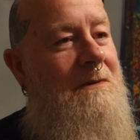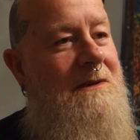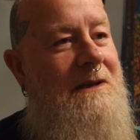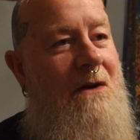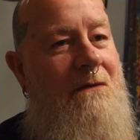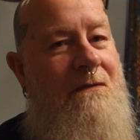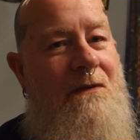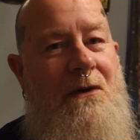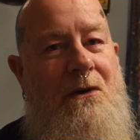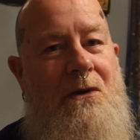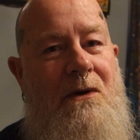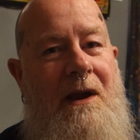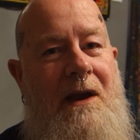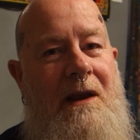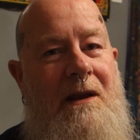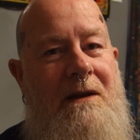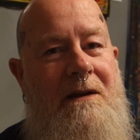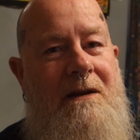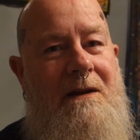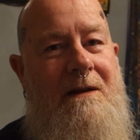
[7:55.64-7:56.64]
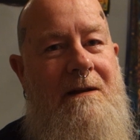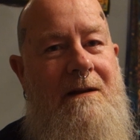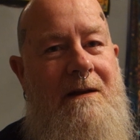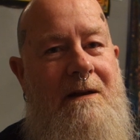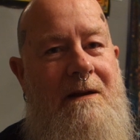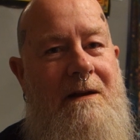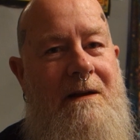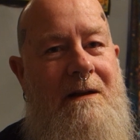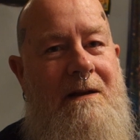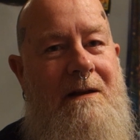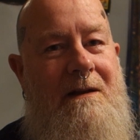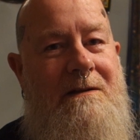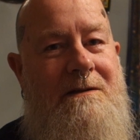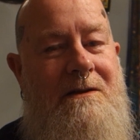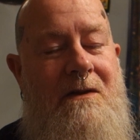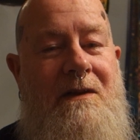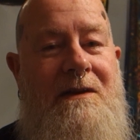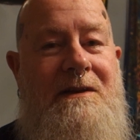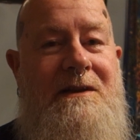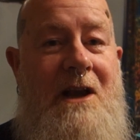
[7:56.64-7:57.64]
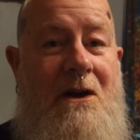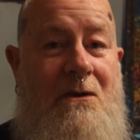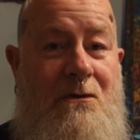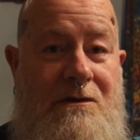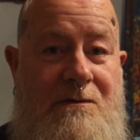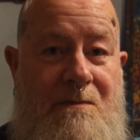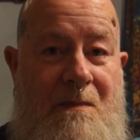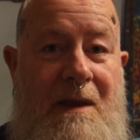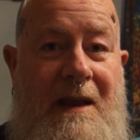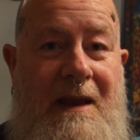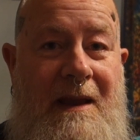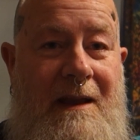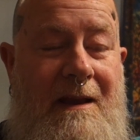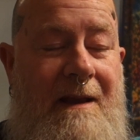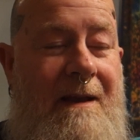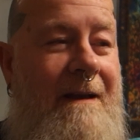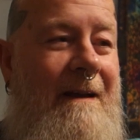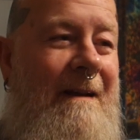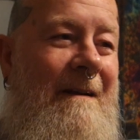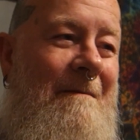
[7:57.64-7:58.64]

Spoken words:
myself looking. So that tells me